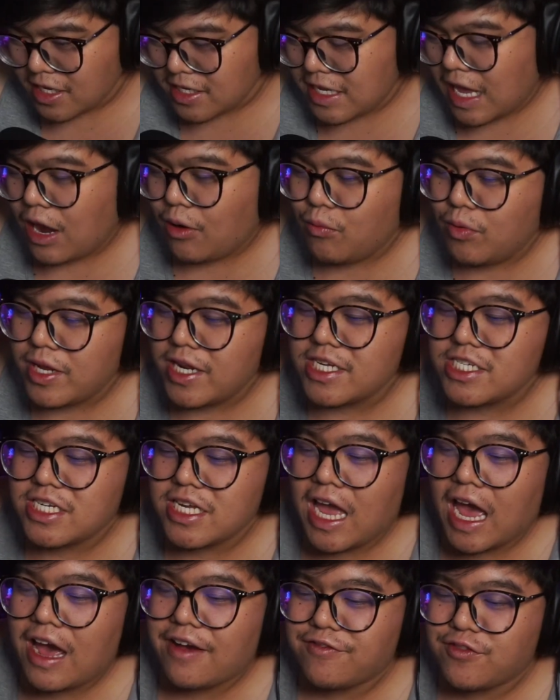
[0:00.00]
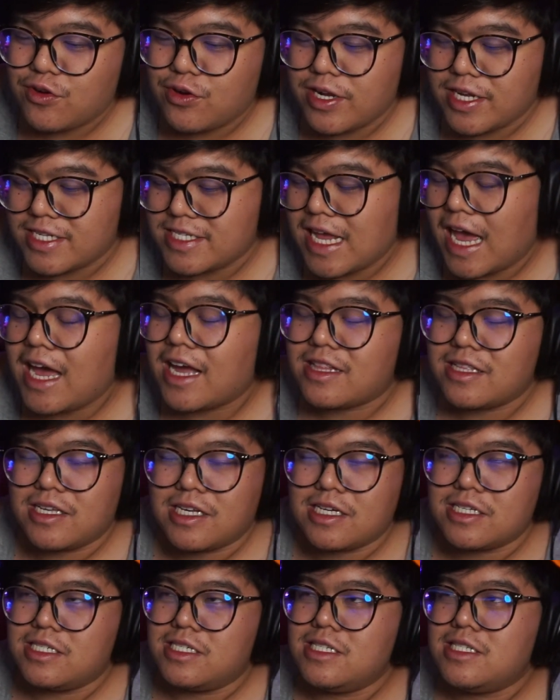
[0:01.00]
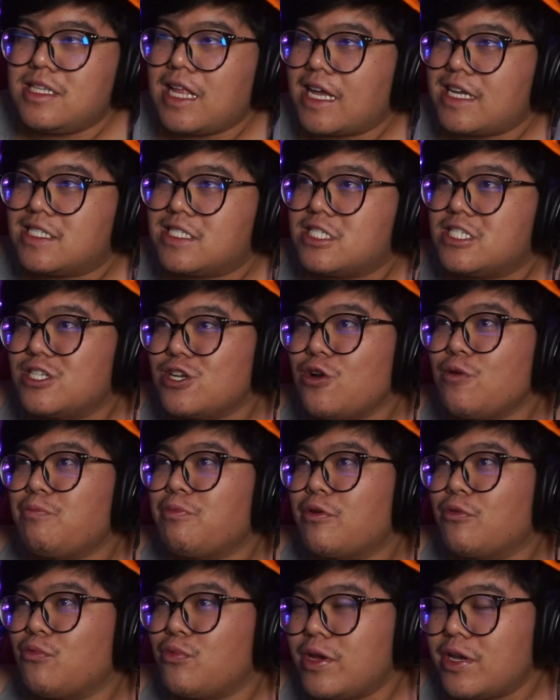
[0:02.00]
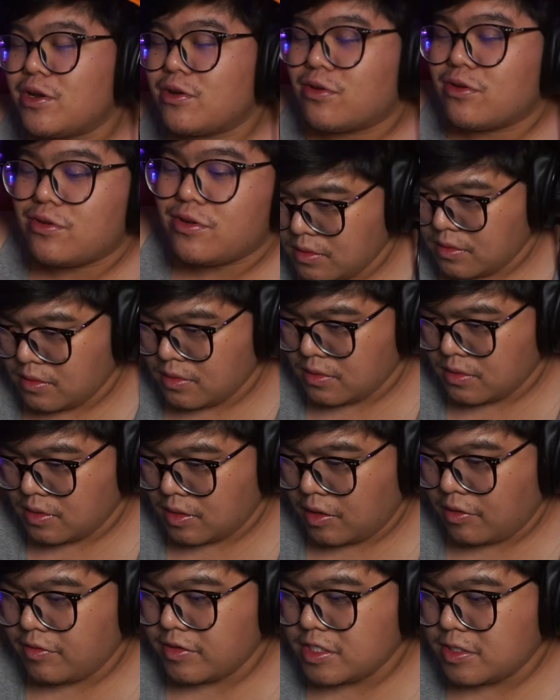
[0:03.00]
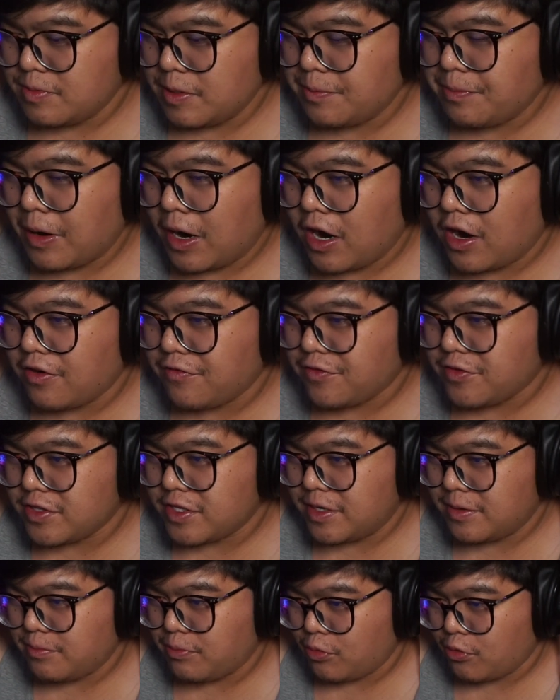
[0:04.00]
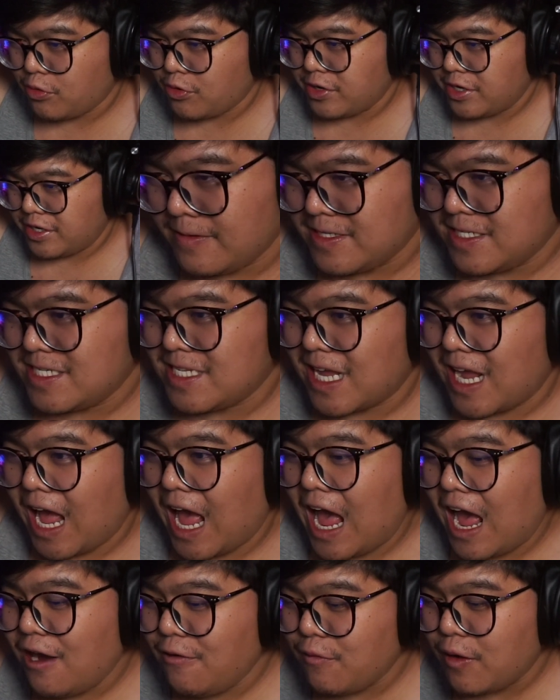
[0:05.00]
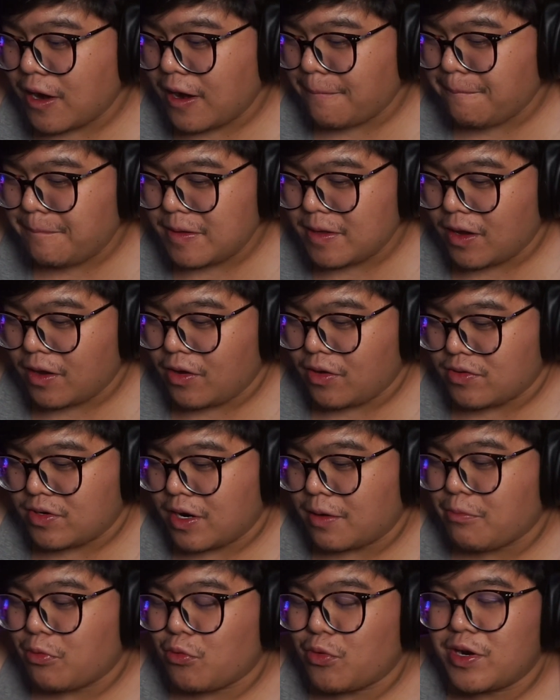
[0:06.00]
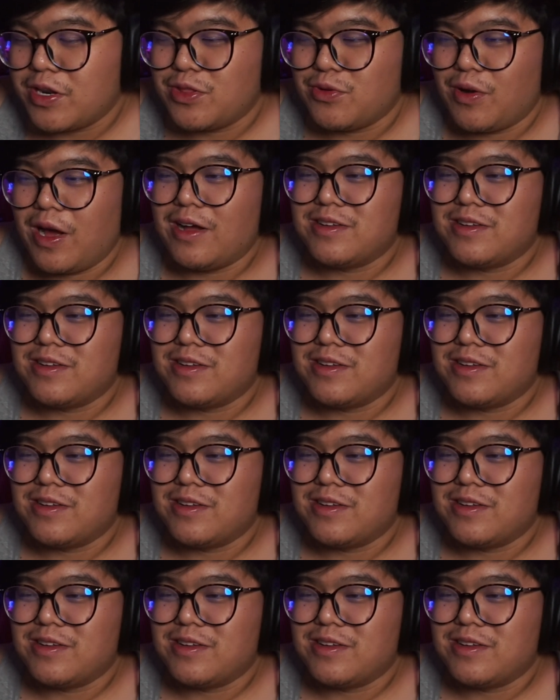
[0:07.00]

Yeah, what is she after exactly? Because she's like super weird. I want to be powerful and important. She's like, I want to be, oh, number one in the world.